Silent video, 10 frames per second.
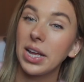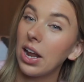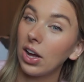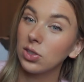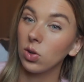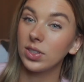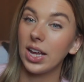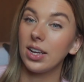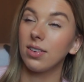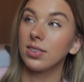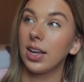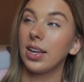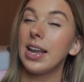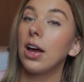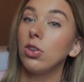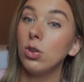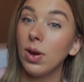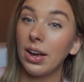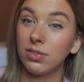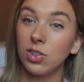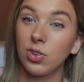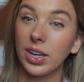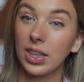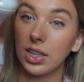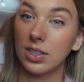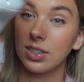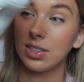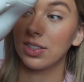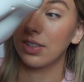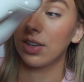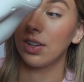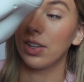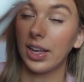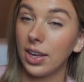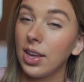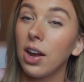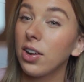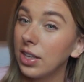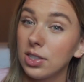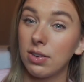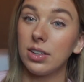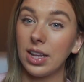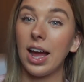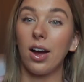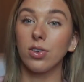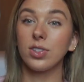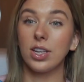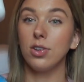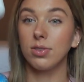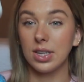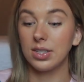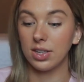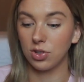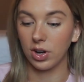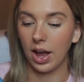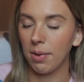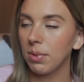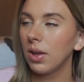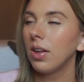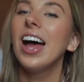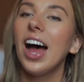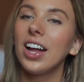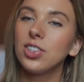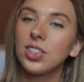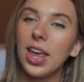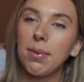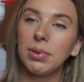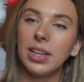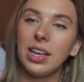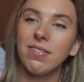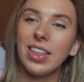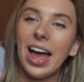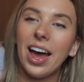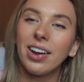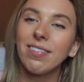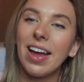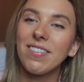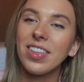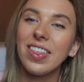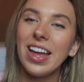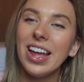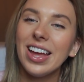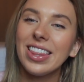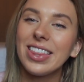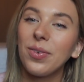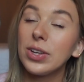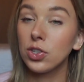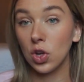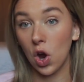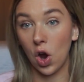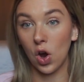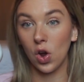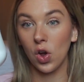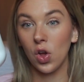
now I told Dayton, I was like, now you have to drink this. Like, carry this around the house and use this as your cup. I just can't believe that out of everything that we saw